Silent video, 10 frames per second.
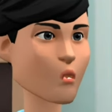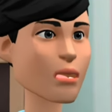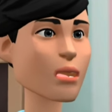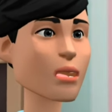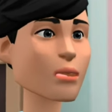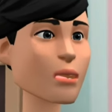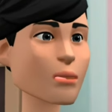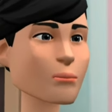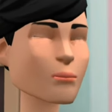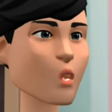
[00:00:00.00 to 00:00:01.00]
Fahrenheit,
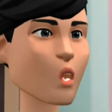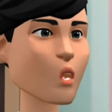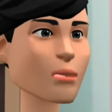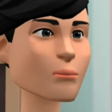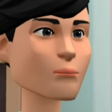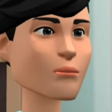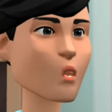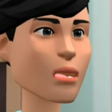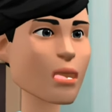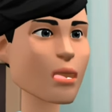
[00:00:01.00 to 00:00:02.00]
or
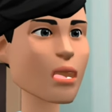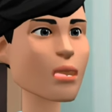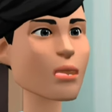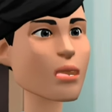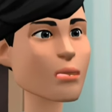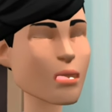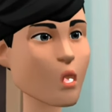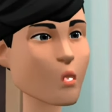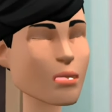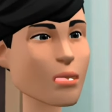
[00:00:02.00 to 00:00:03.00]
40 degrees Celsius
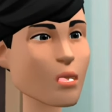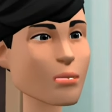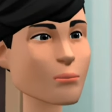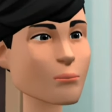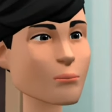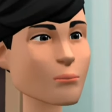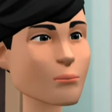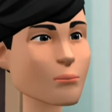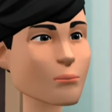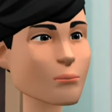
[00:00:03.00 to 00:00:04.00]
or higher.
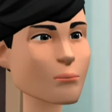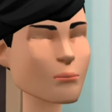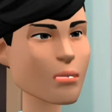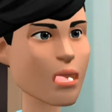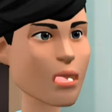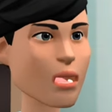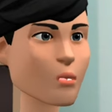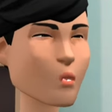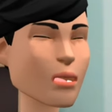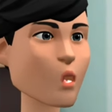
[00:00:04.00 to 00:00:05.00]
Heat
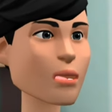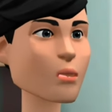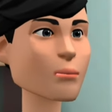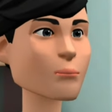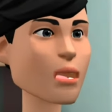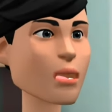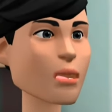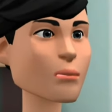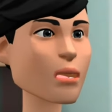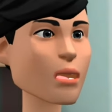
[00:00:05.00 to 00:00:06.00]
stroke requires immediate
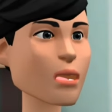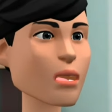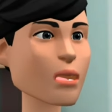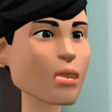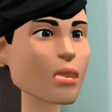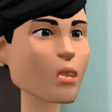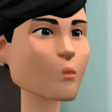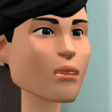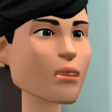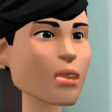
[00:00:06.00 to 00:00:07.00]
medical attention to
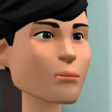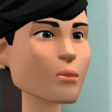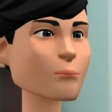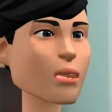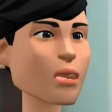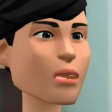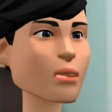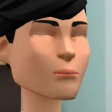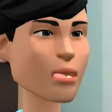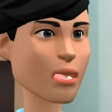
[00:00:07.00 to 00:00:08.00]
prevent permanent
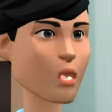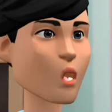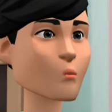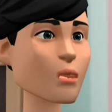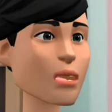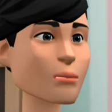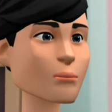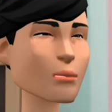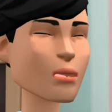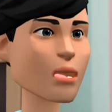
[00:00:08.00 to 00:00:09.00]
damage to your brain
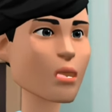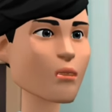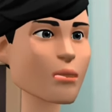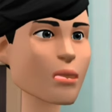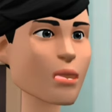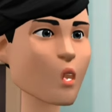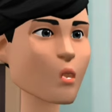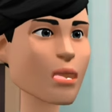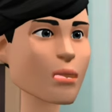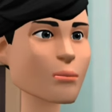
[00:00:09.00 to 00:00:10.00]
and other vital
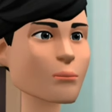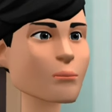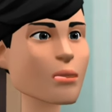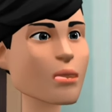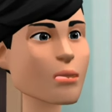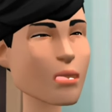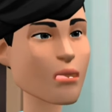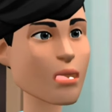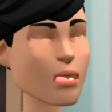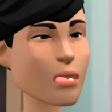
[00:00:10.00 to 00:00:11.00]
organs that can
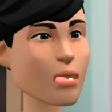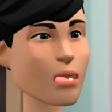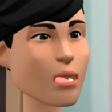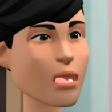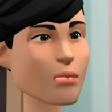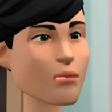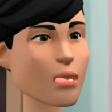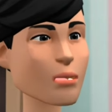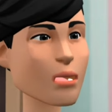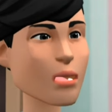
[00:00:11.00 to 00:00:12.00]
even result in
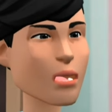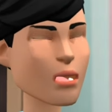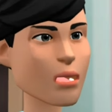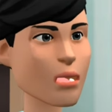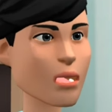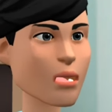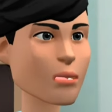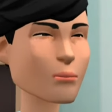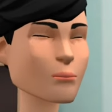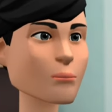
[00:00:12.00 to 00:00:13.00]
life-threatening conditions.